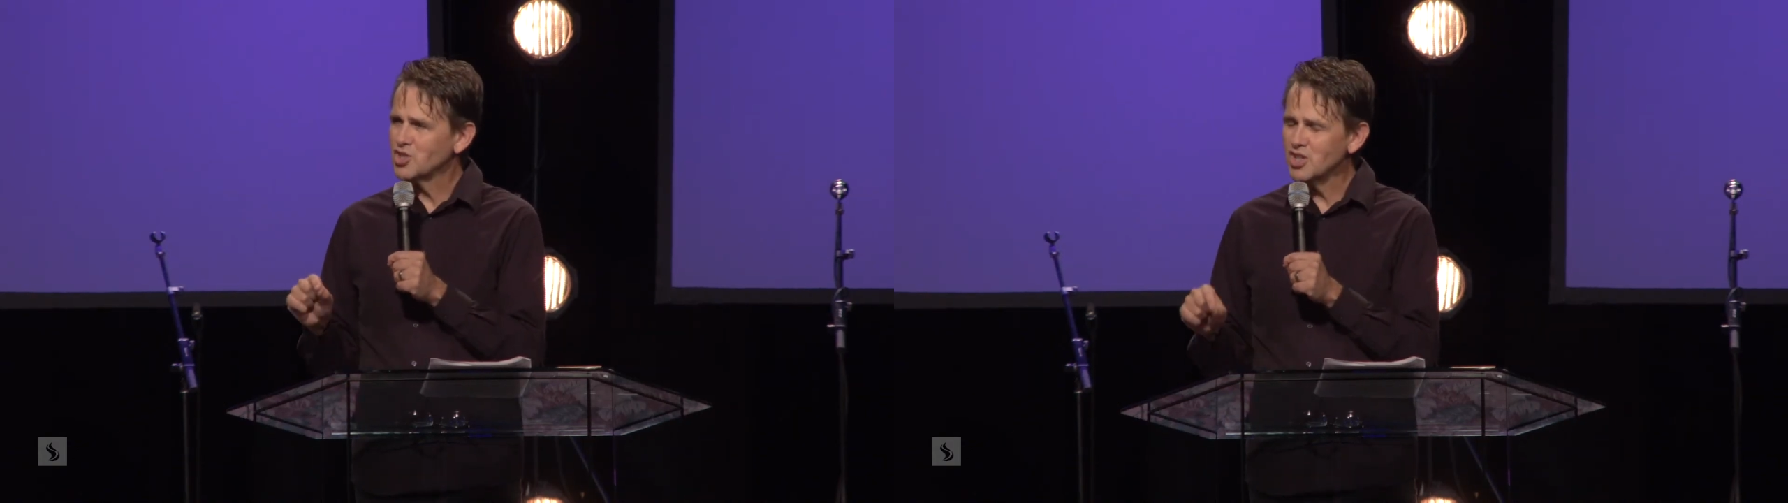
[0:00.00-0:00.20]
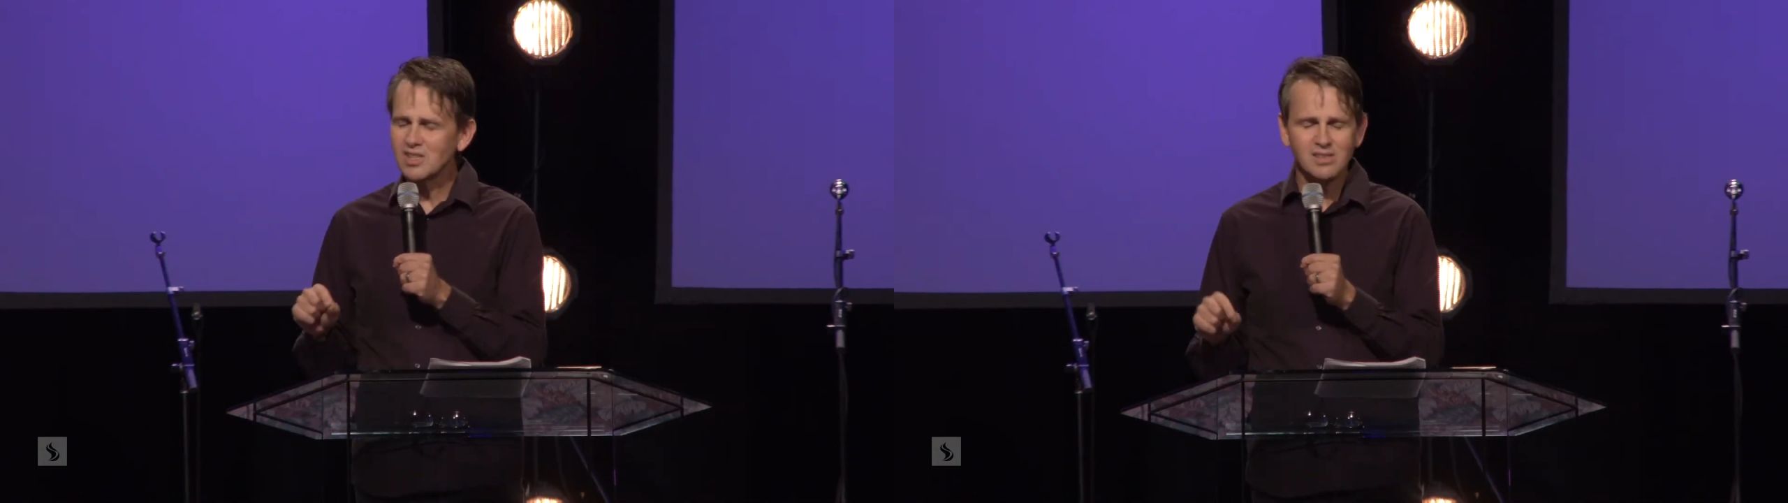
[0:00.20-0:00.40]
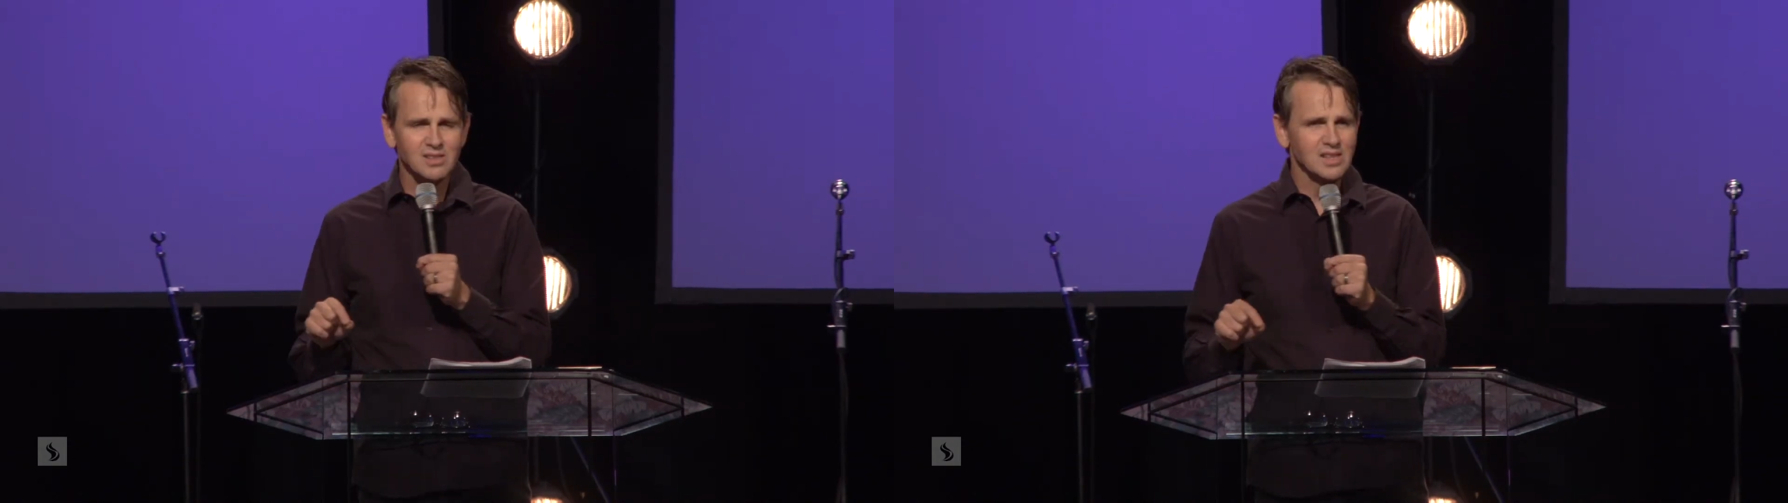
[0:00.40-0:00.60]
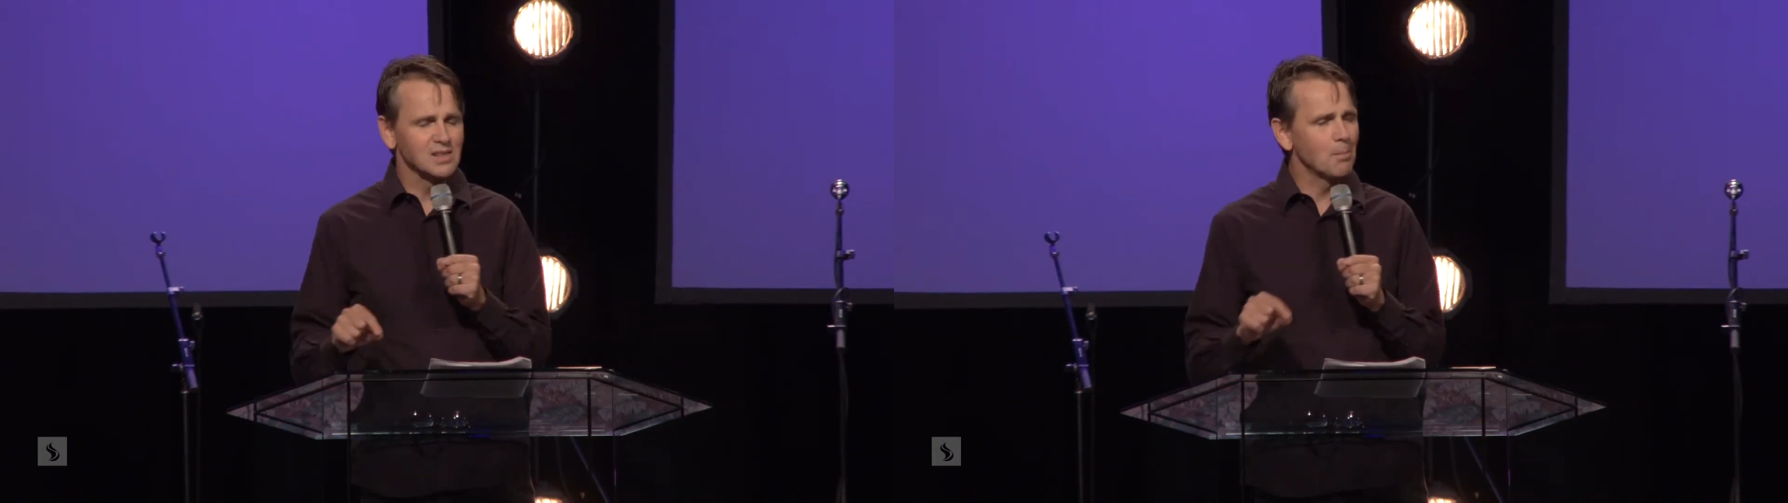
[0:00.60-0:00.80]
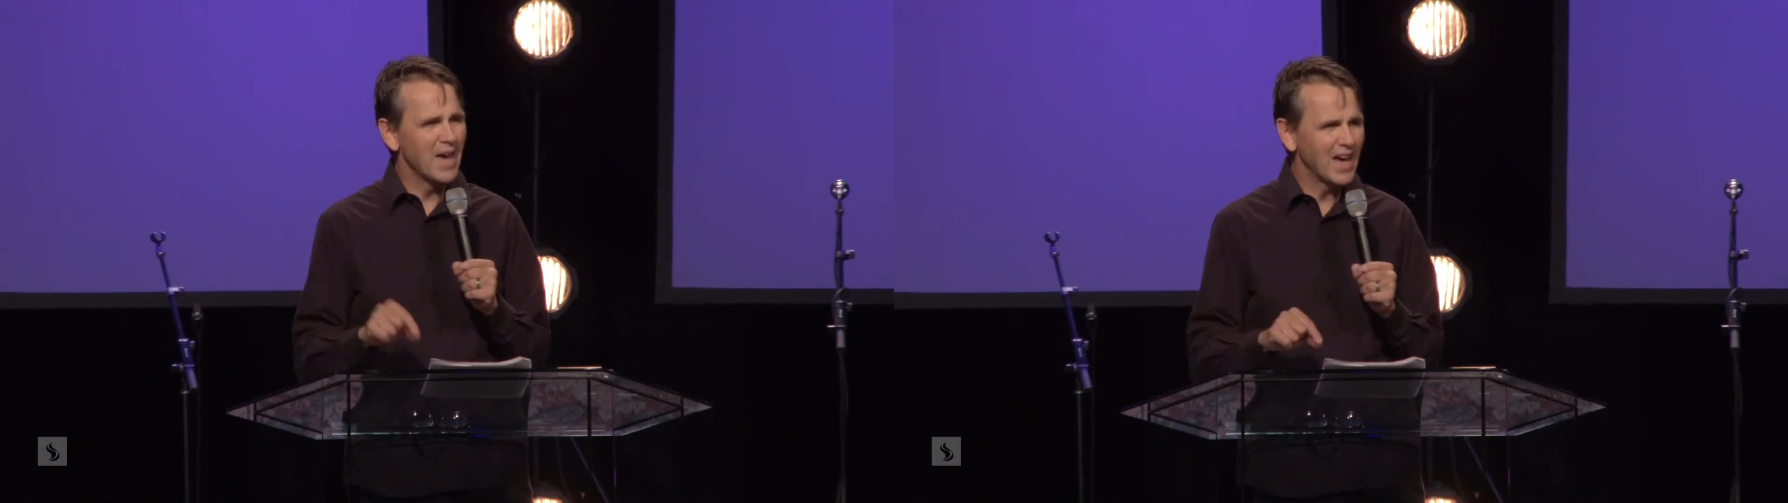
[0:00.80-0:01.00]
Jesus as
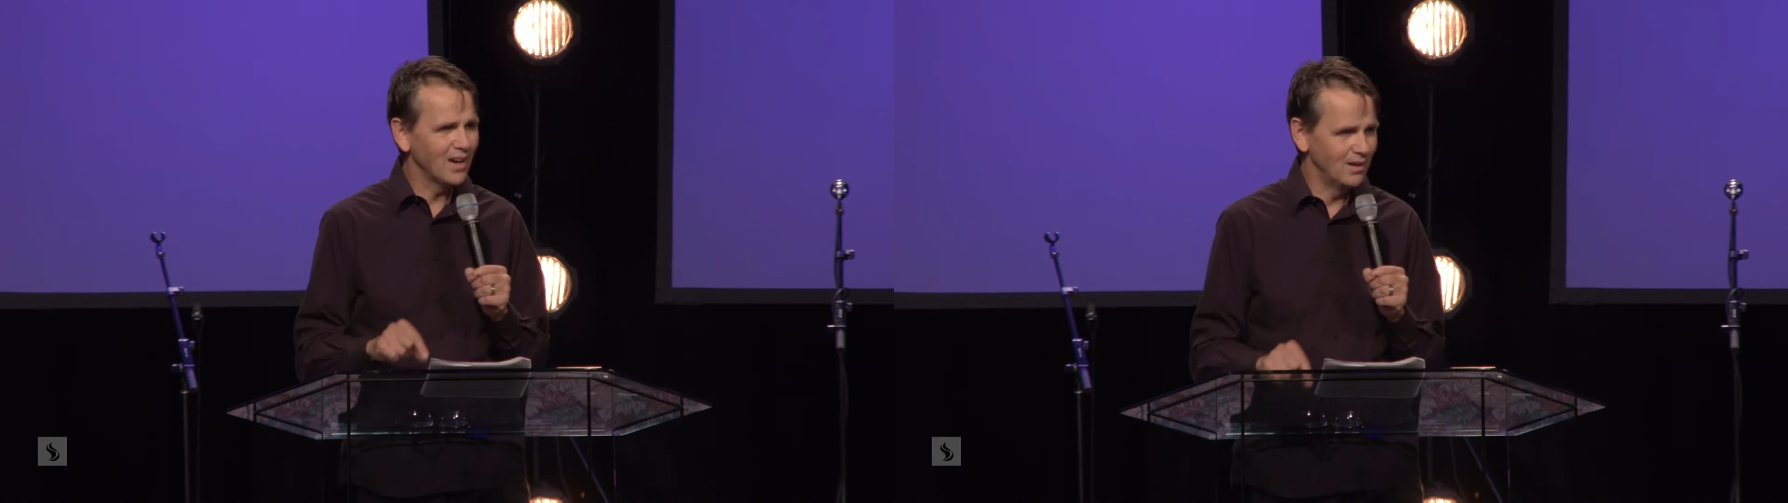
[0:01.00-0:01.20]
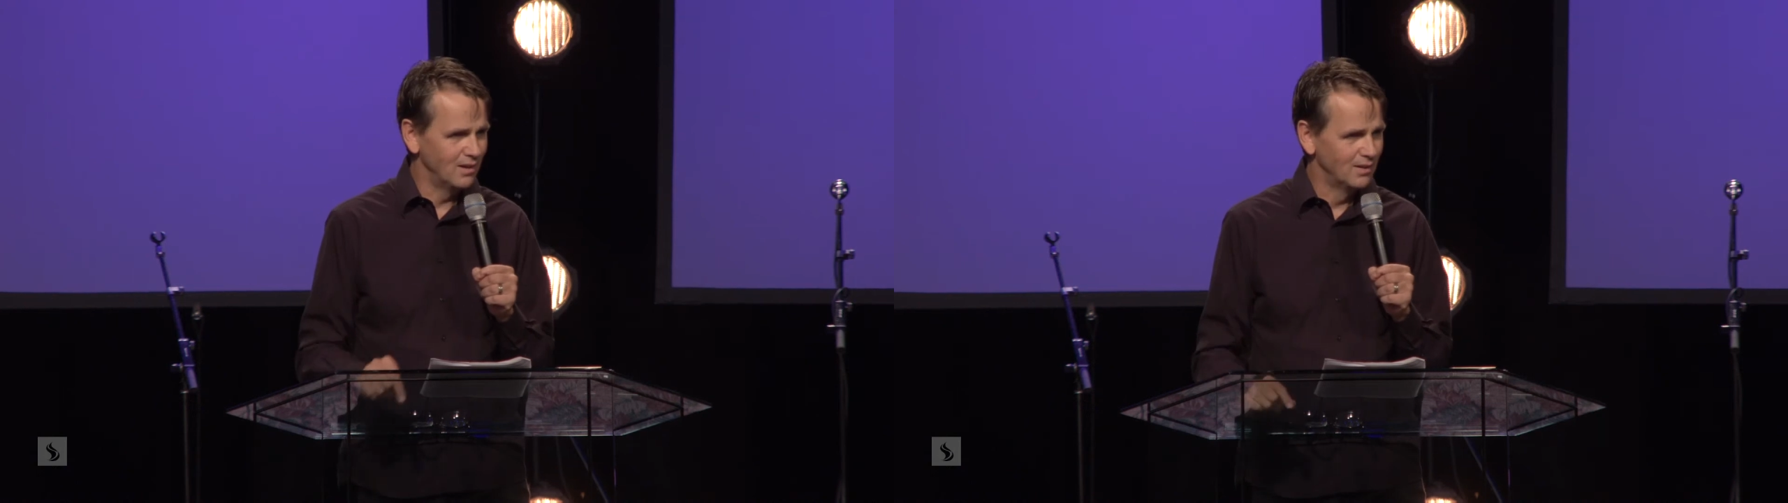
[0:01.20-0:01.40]
a man.